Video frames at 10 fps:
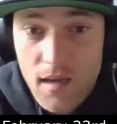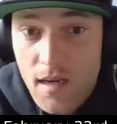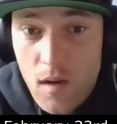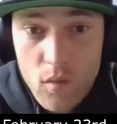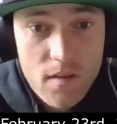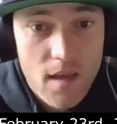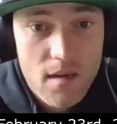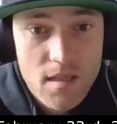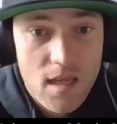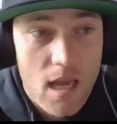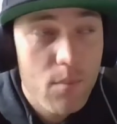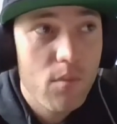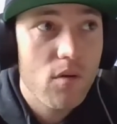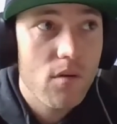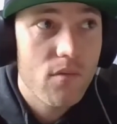network that is
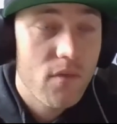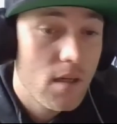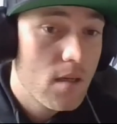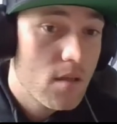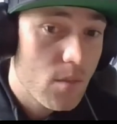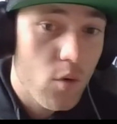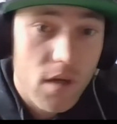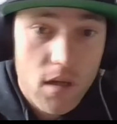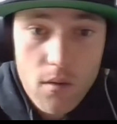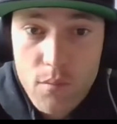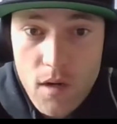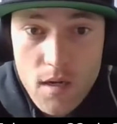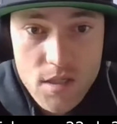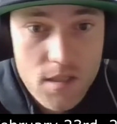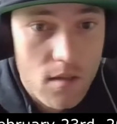capable of supporting other
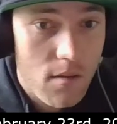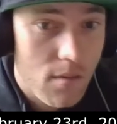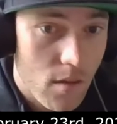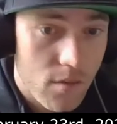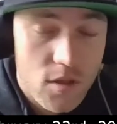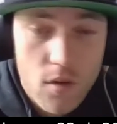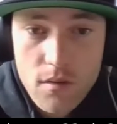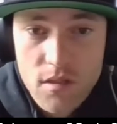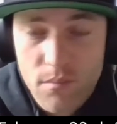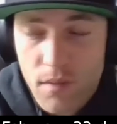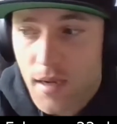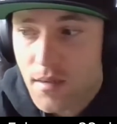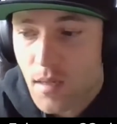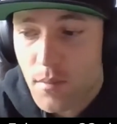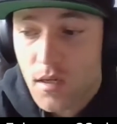projects and other token
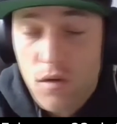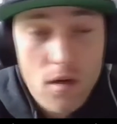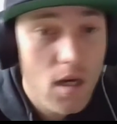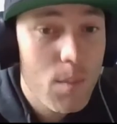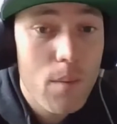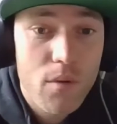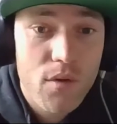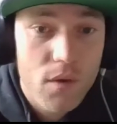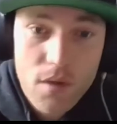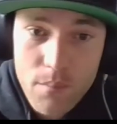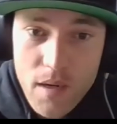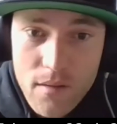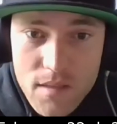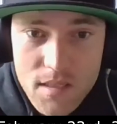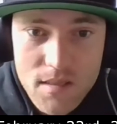supplies. I mean, you can come up with your own
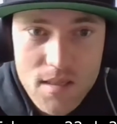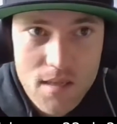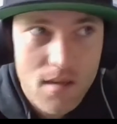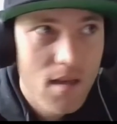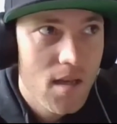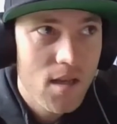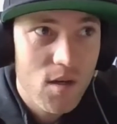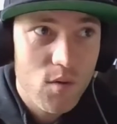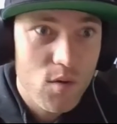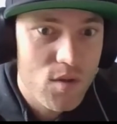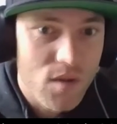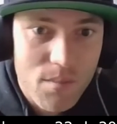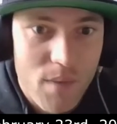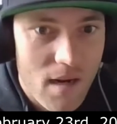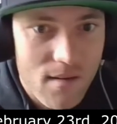comparisons and who's your
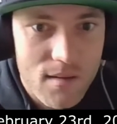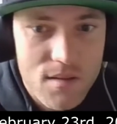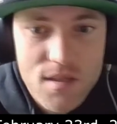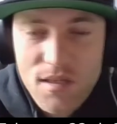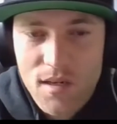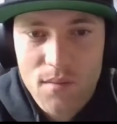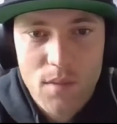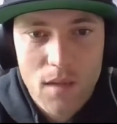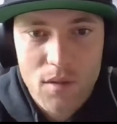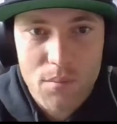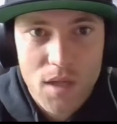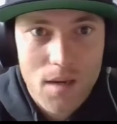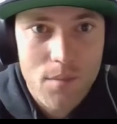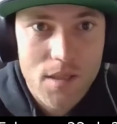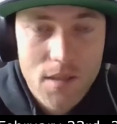competitors, blah blah
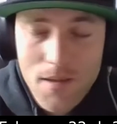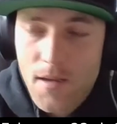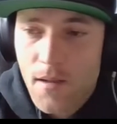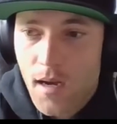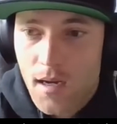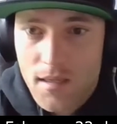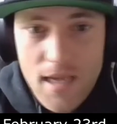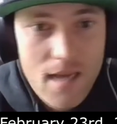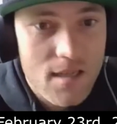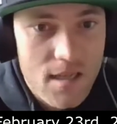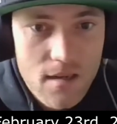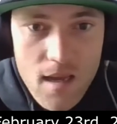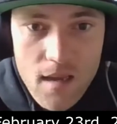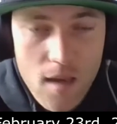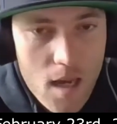blah. But
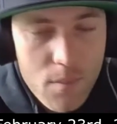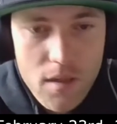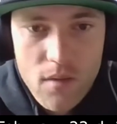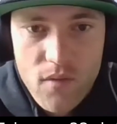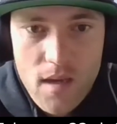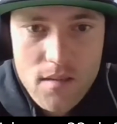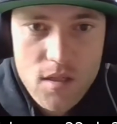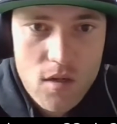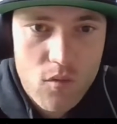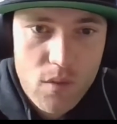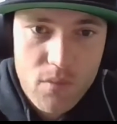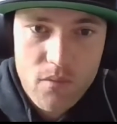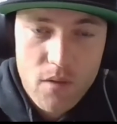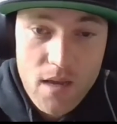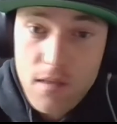yanDNA, IPFS, we
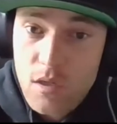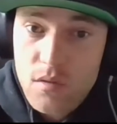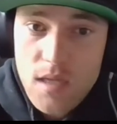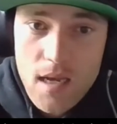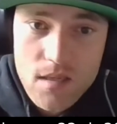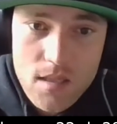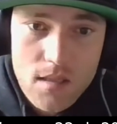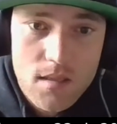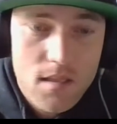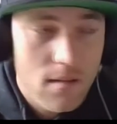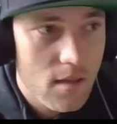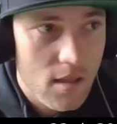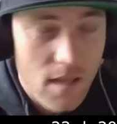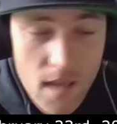provide the use cases. The